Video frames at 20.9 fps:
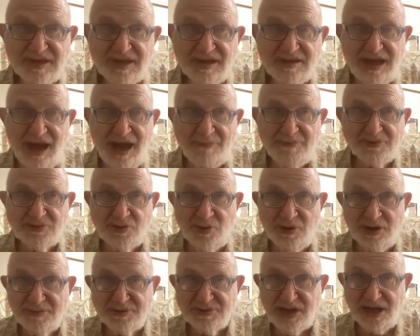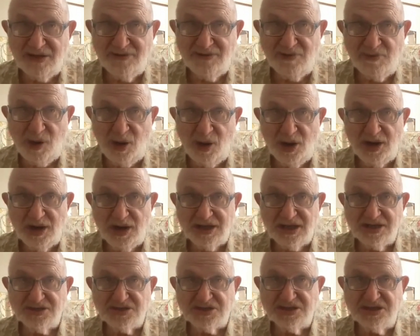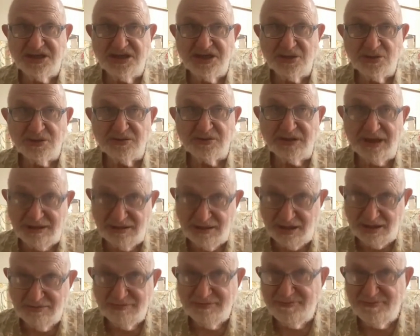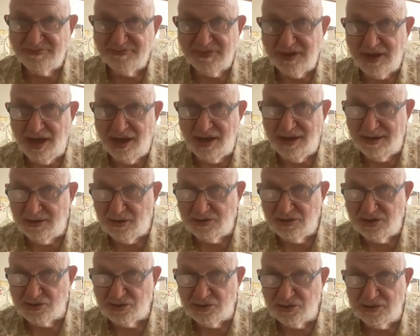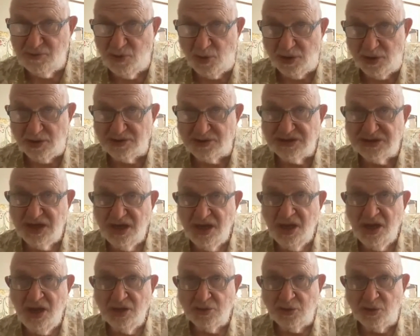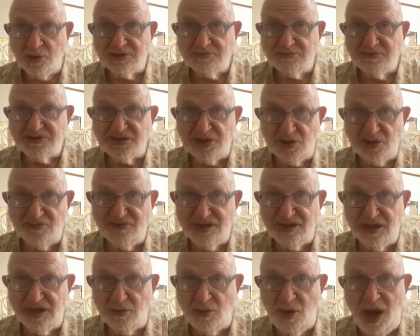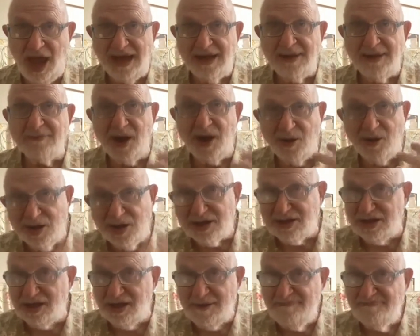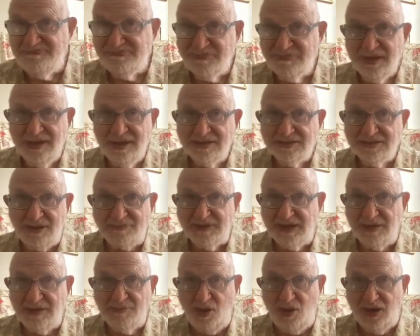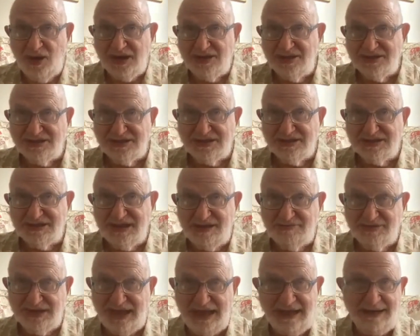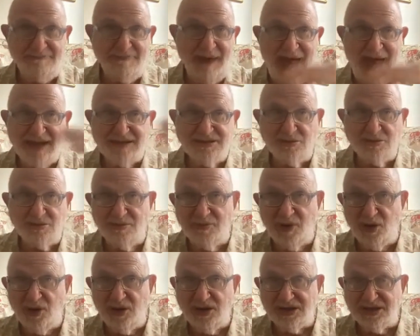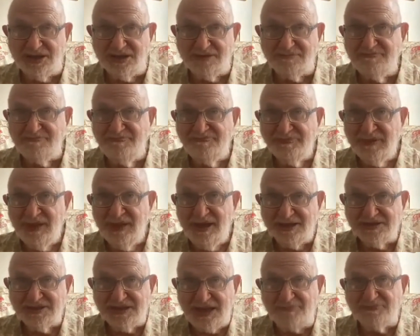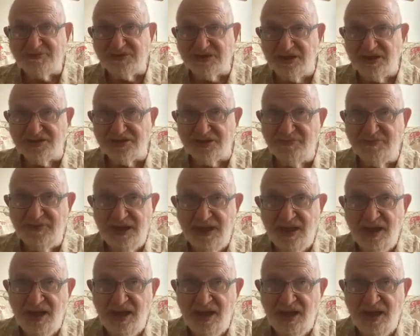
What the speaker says: The upper 20% of America is geared in the Dream Hoarders towards preserving and America, something Americans getting back to American exceptionalism.